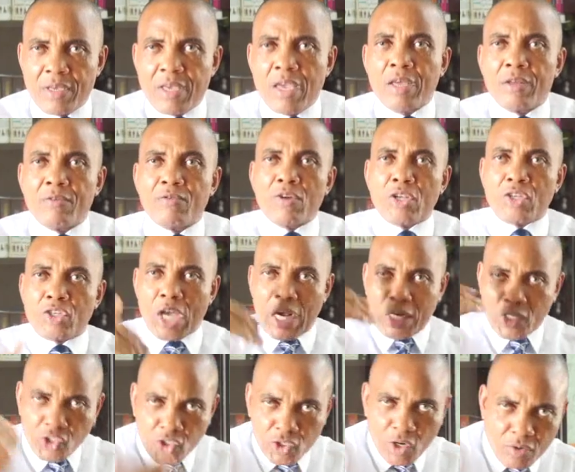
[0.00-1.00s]
in
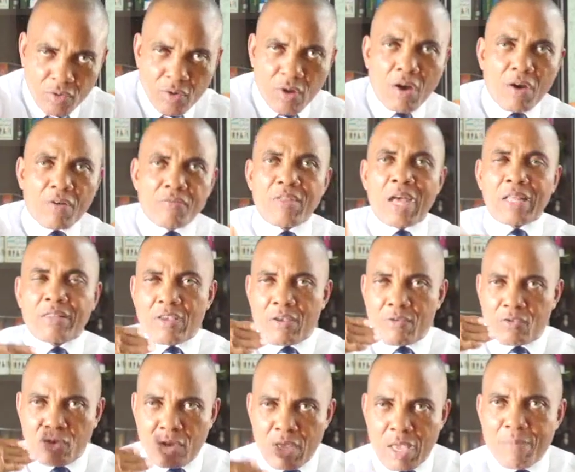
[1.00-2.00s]
rejection of that
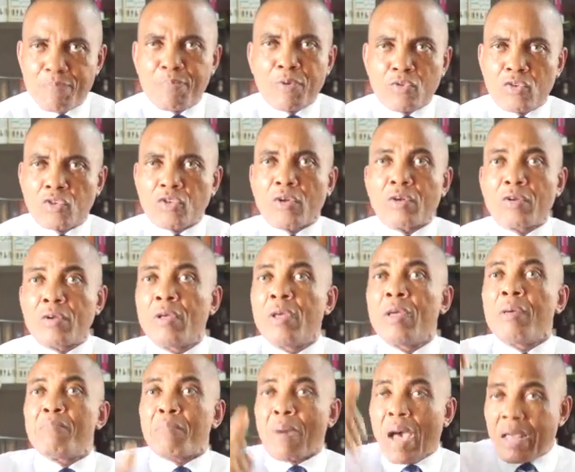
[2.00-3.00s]
imposition
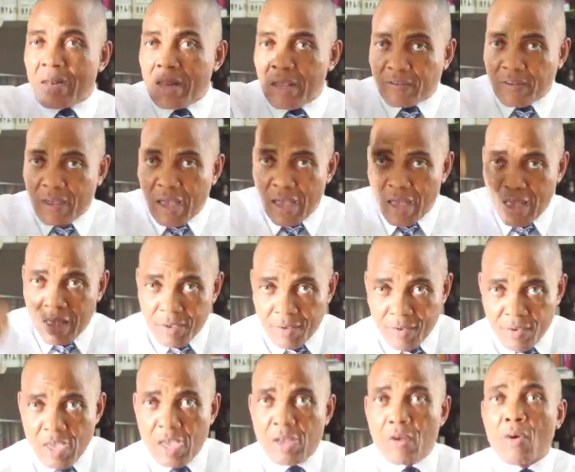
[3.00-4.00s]
by this
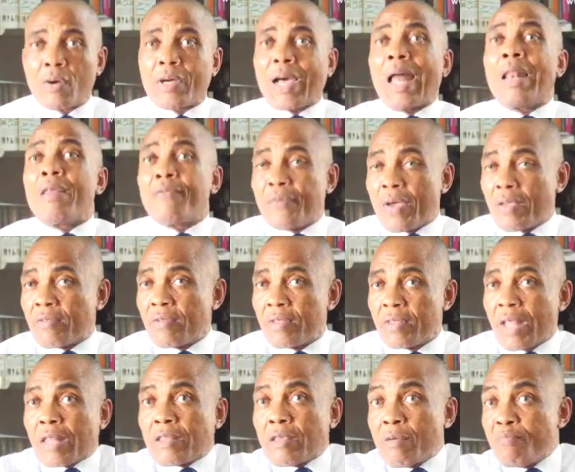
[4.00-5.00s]
caliphate
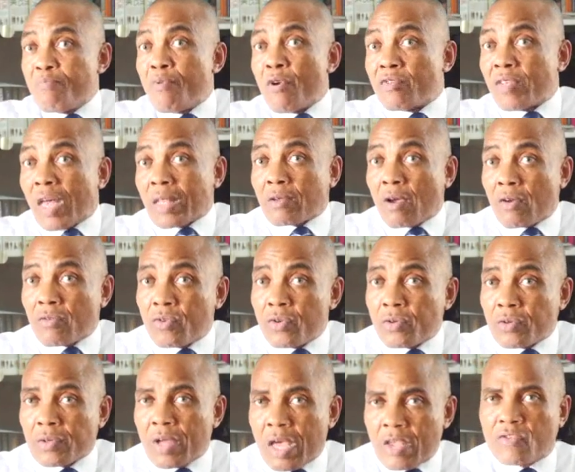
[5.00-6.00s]
that imposed that
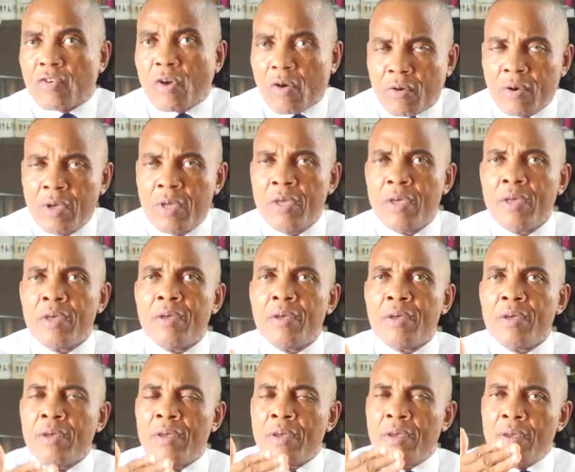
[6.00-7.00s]
constitution. And so
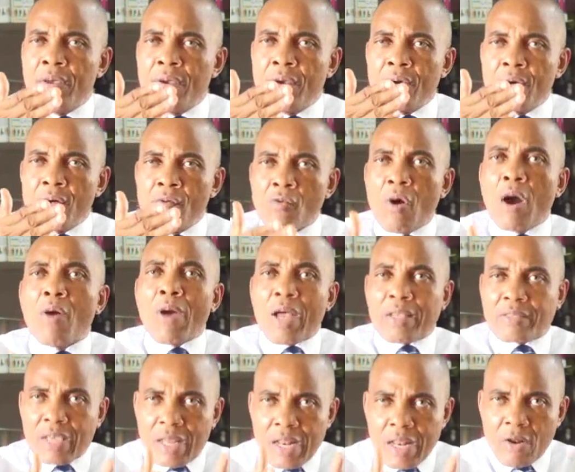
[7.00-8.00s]
what
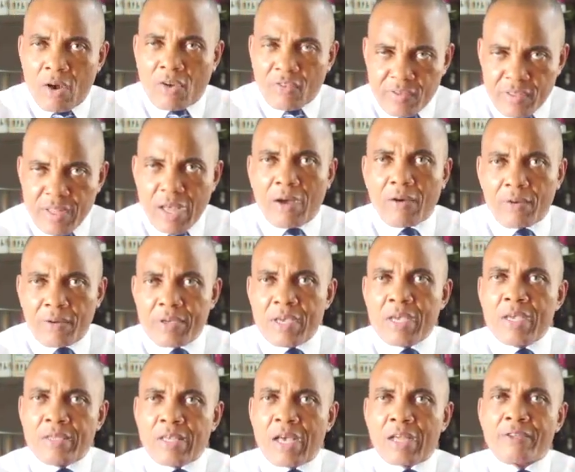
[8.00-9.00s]
we're telling us now
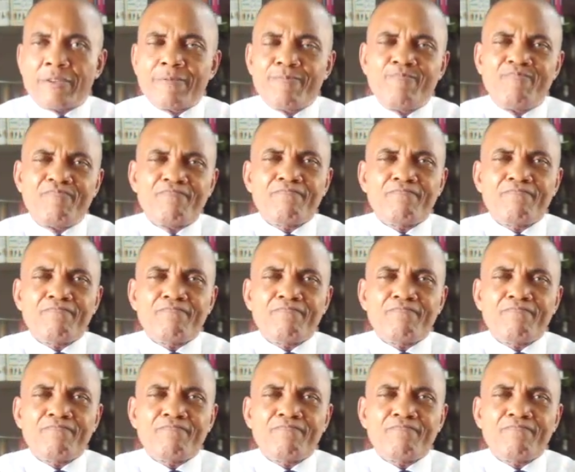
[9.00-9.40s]
is that